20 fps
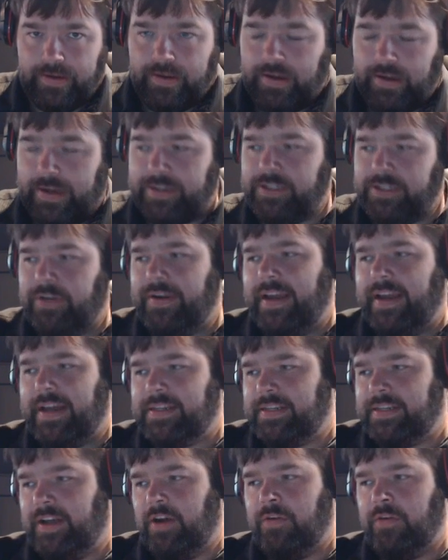and so he has
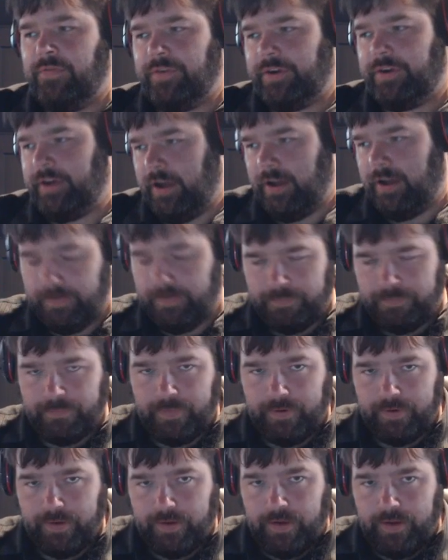to
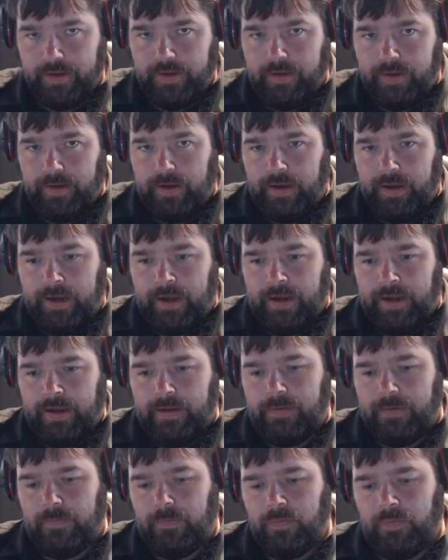overcome
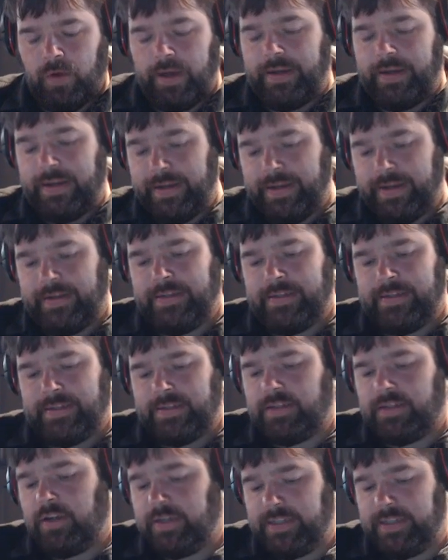uh, what is
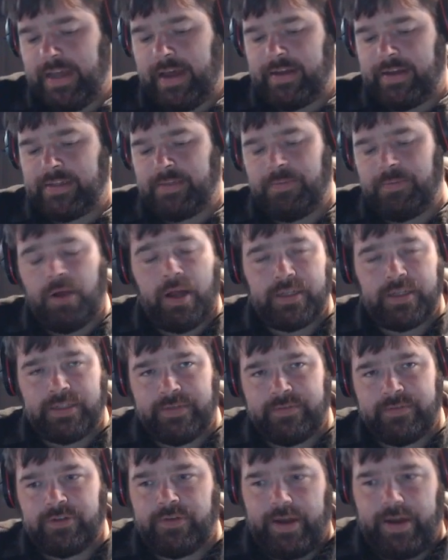starts out as a
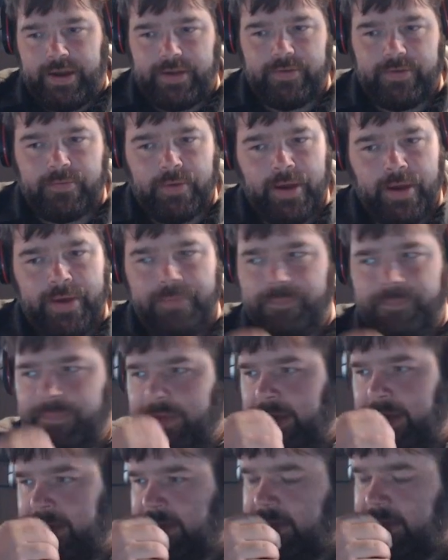positive trait, right?
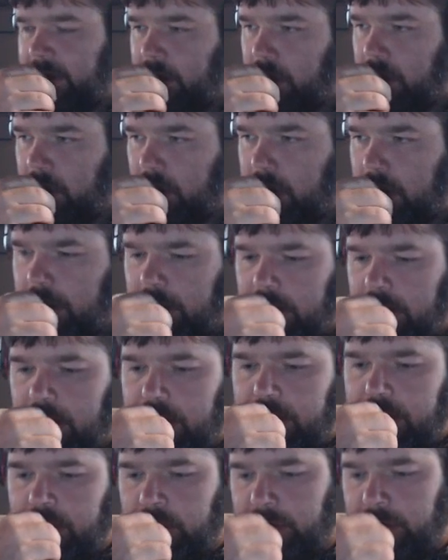And so
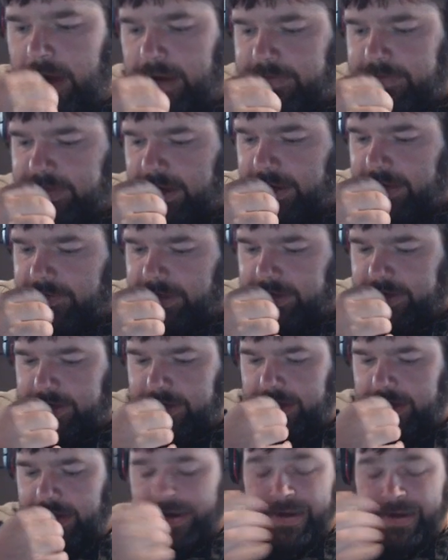you have to have a
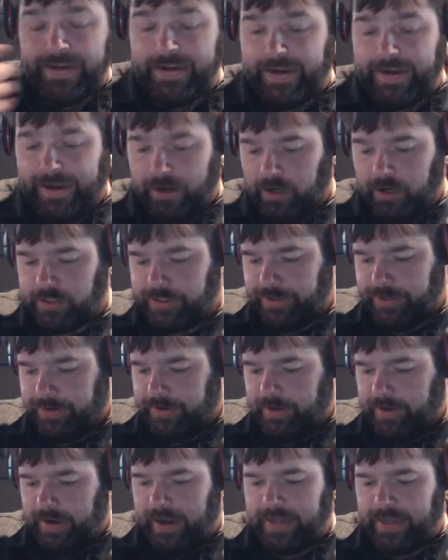any character
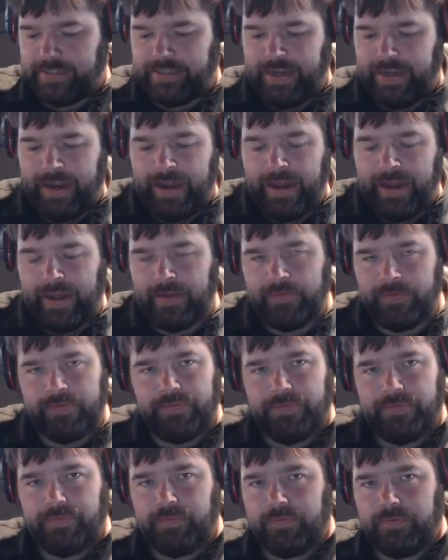has to
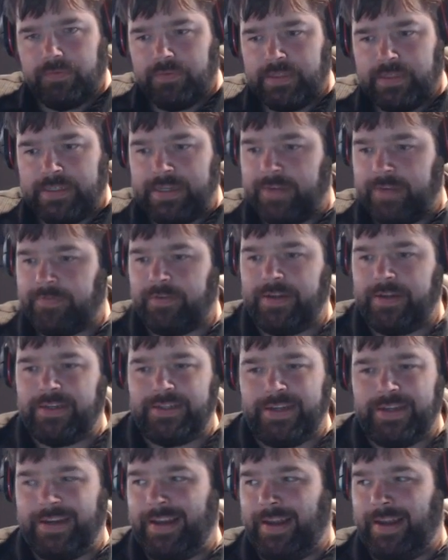have different
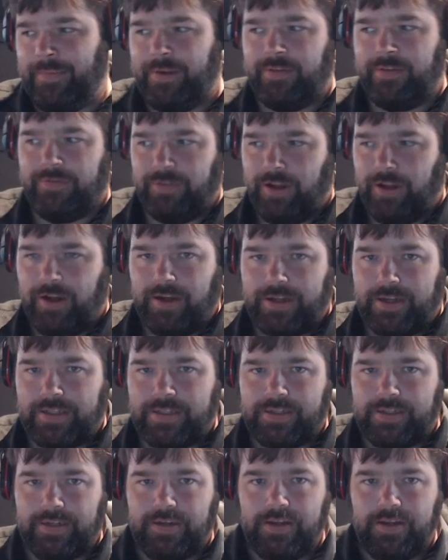dynamic
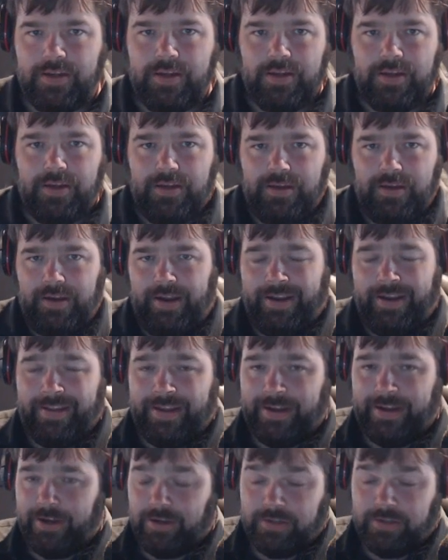flaws, and
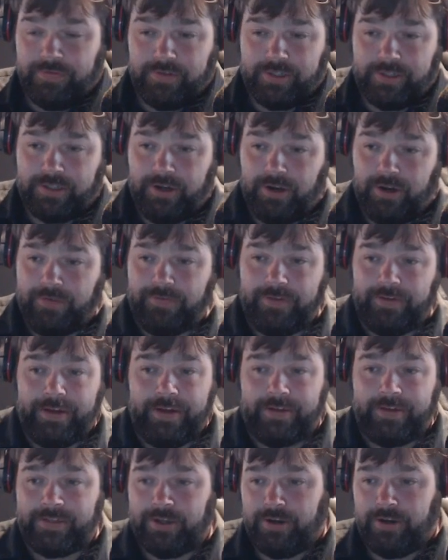that goes for
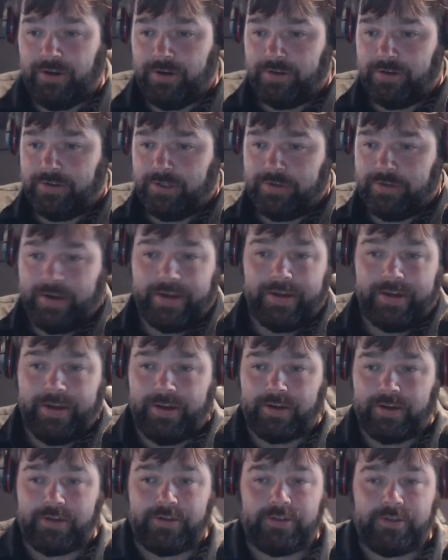Starfleet, Star Trek
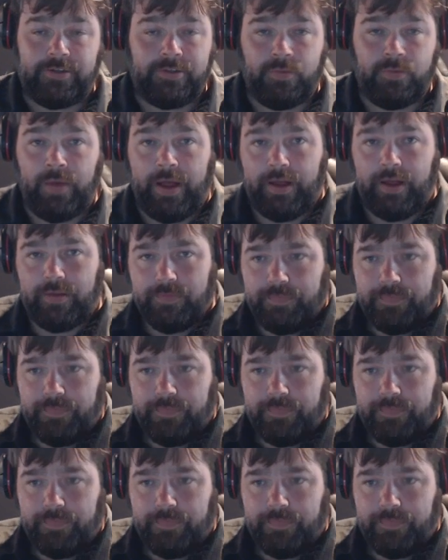characters as well.